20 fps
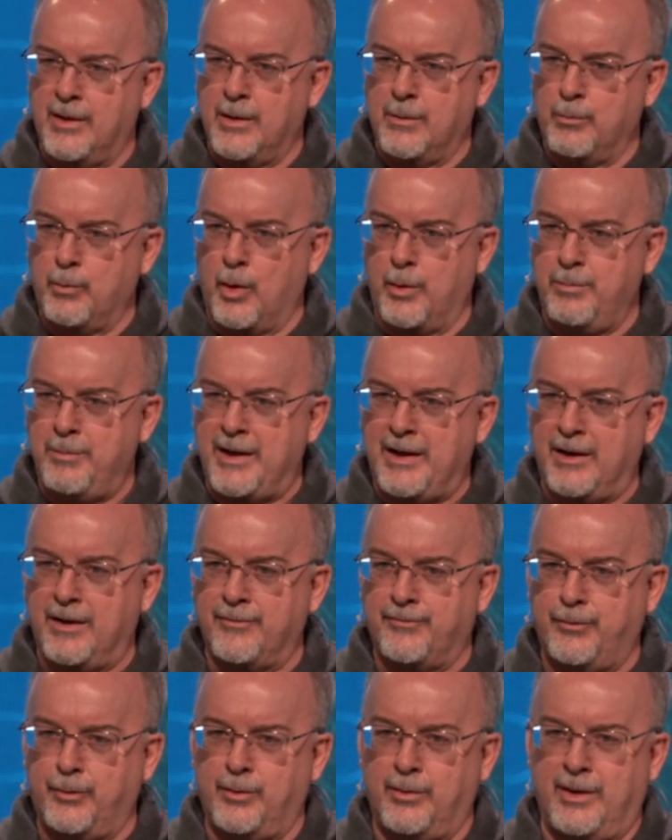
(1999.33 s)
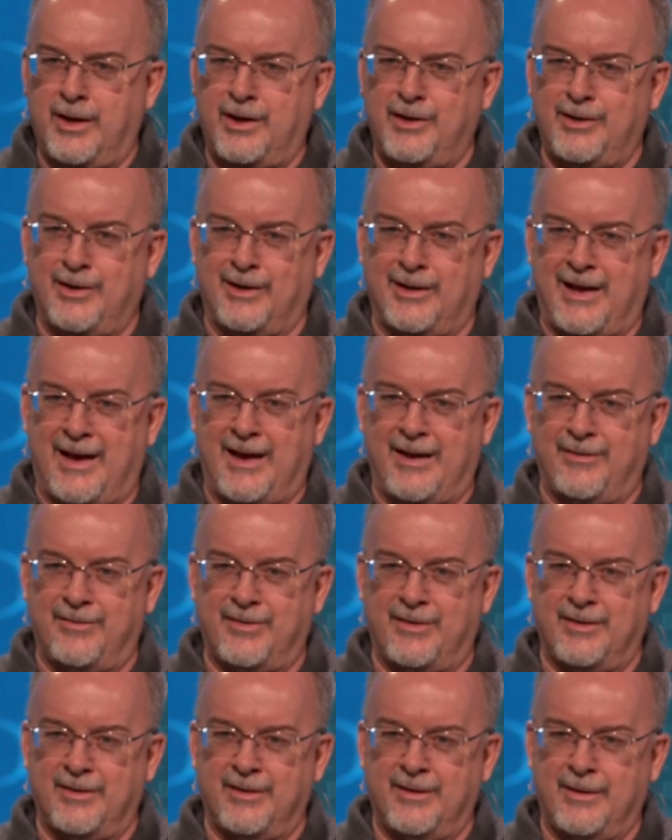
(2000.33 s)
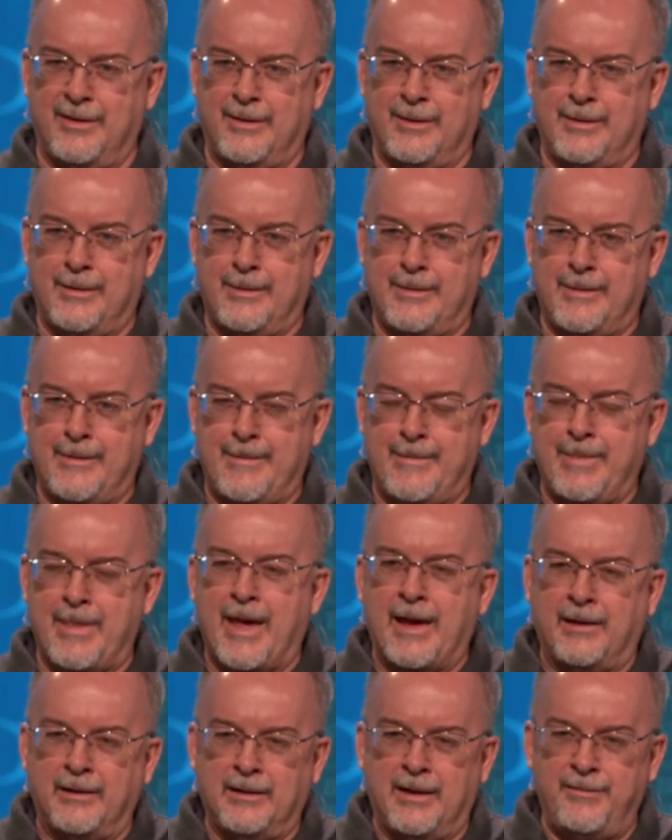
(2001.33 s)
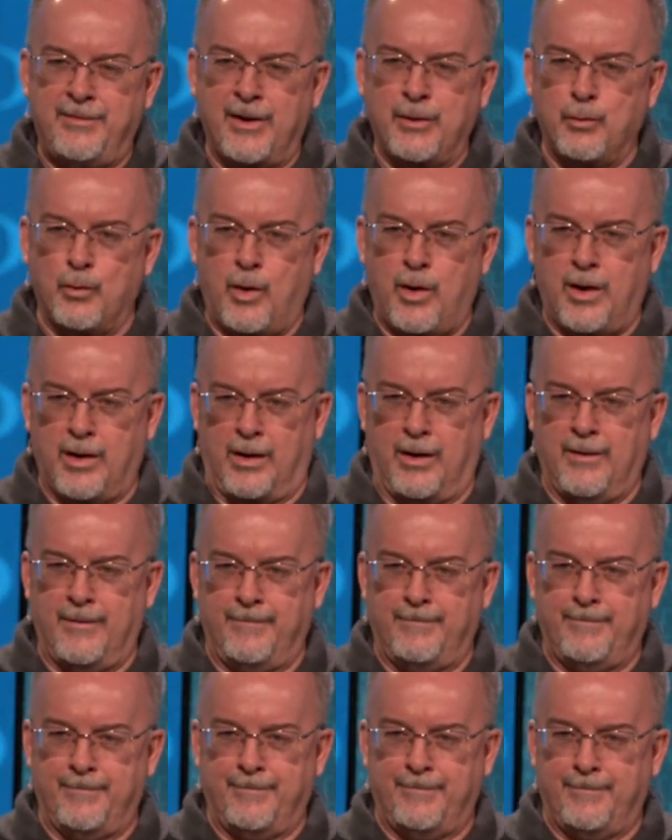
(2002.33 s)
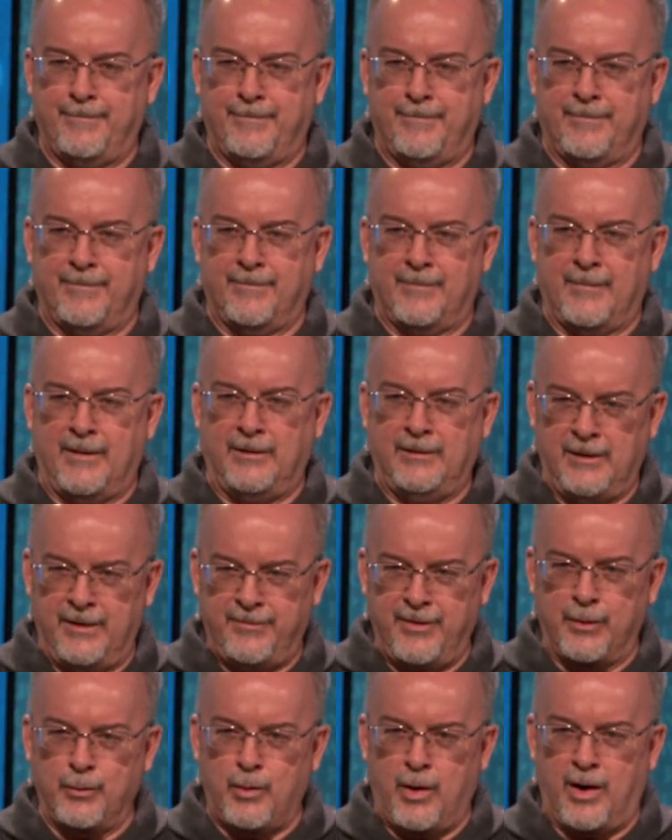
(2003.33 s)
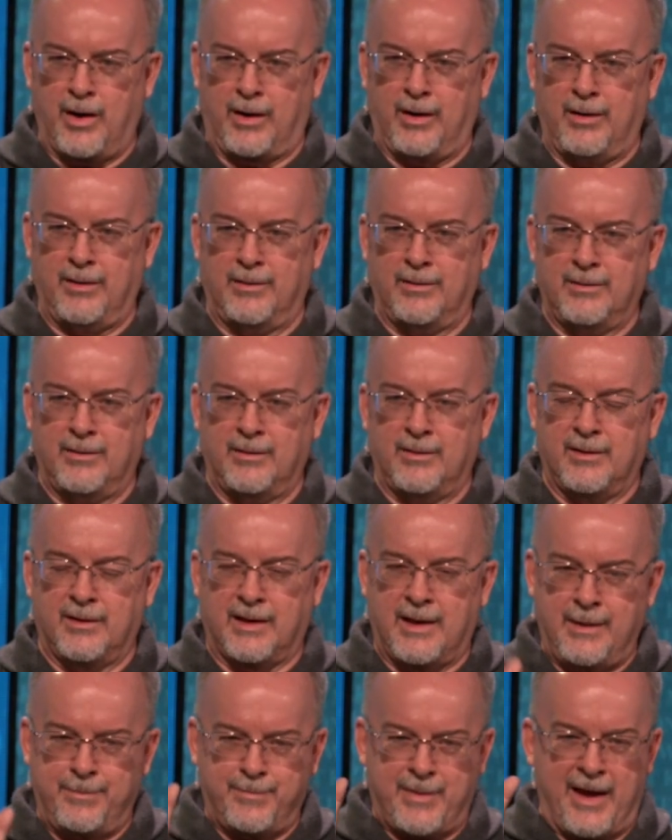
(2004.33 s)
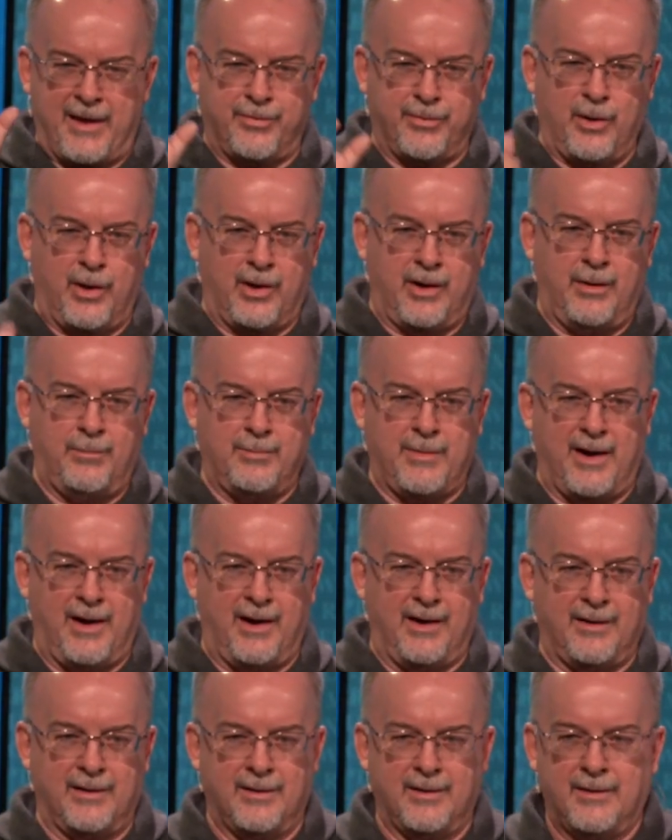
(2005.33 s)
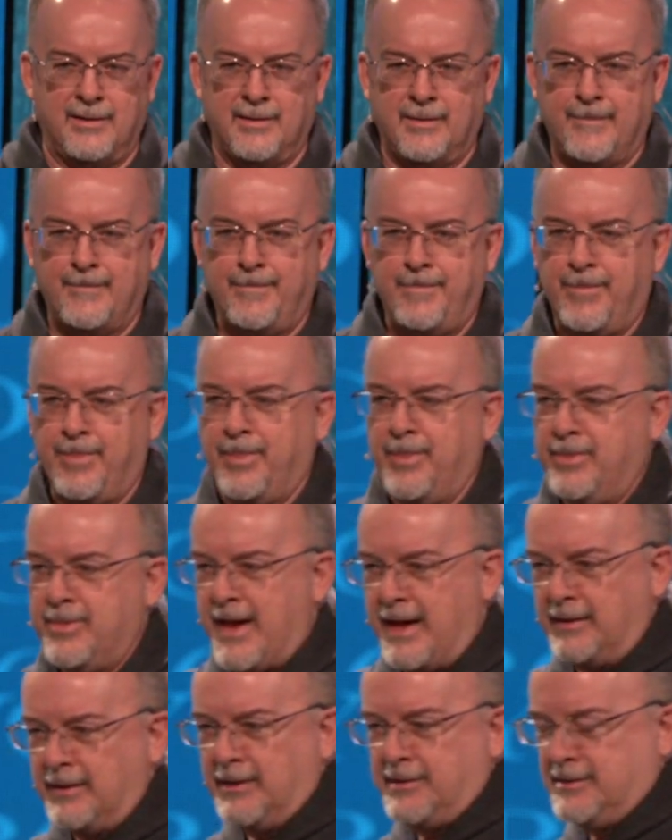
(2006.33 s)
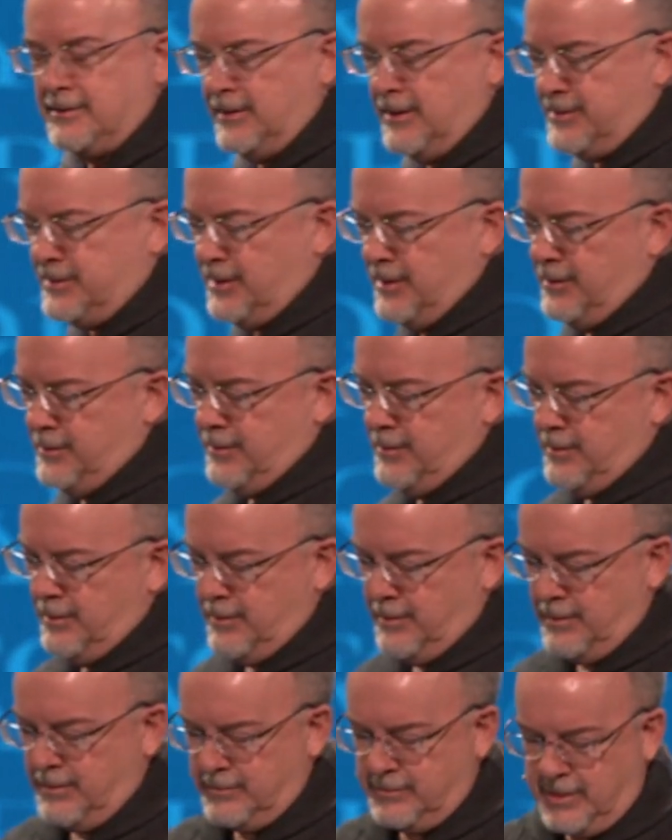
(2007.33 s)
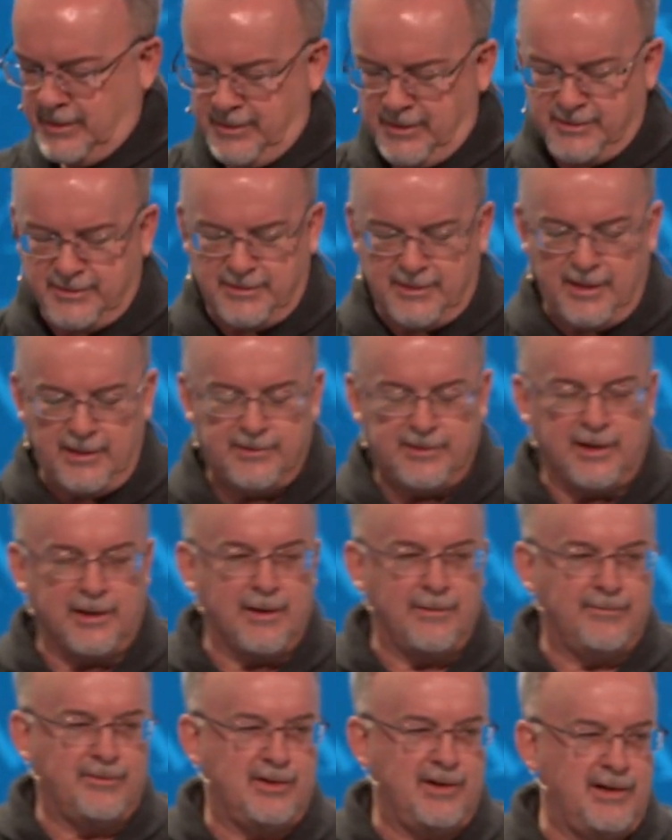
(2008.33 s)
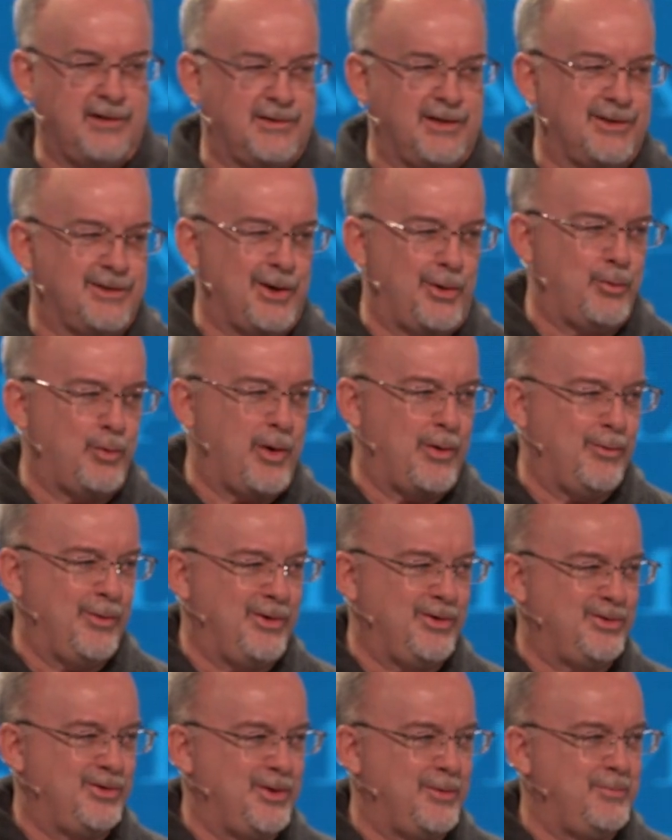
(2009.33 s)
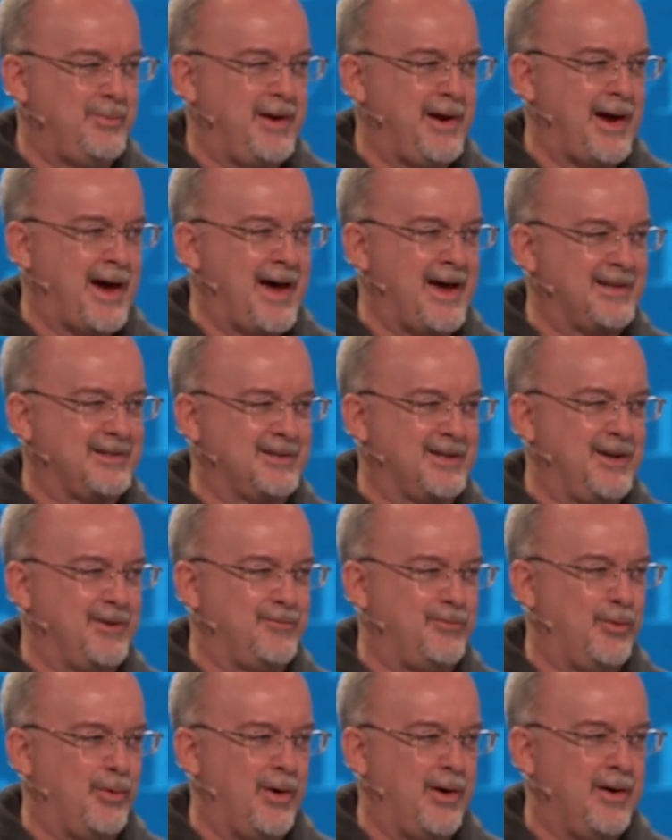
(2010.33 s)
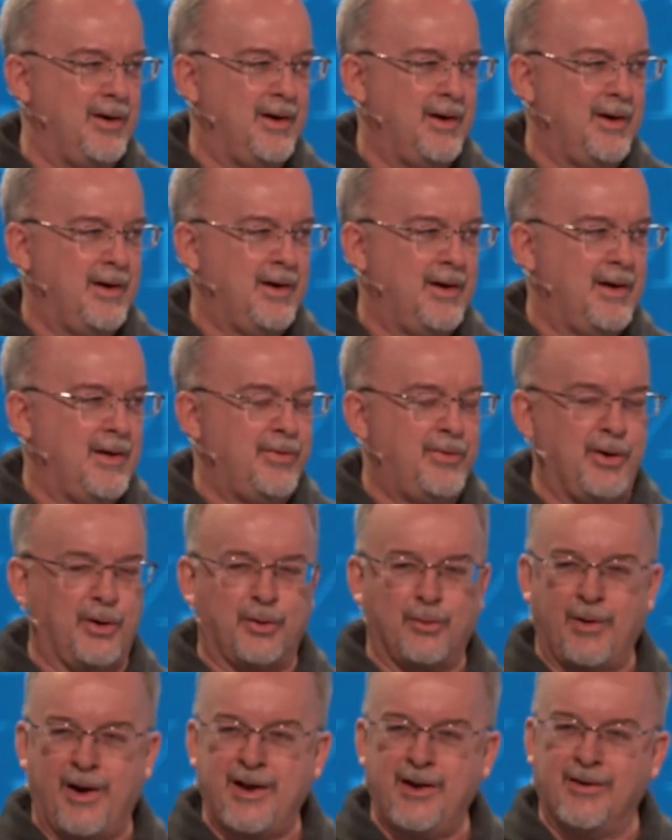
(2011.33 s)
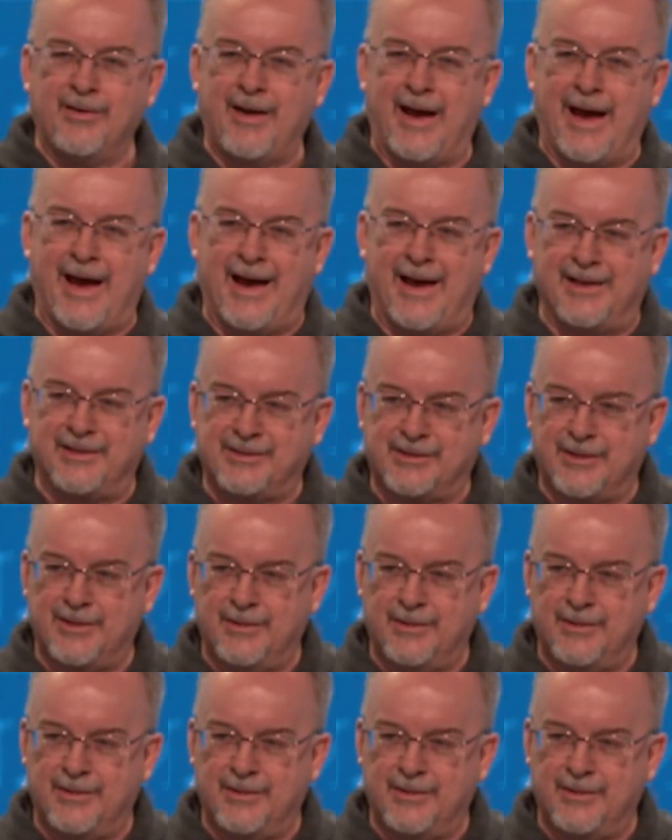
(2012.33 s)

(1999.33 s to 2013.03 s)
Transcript: more meaningful in your life. Living water, living water. Keep that thought in mind. Now let's listen to this teaching of Jesus on what we should be asking for the greater ask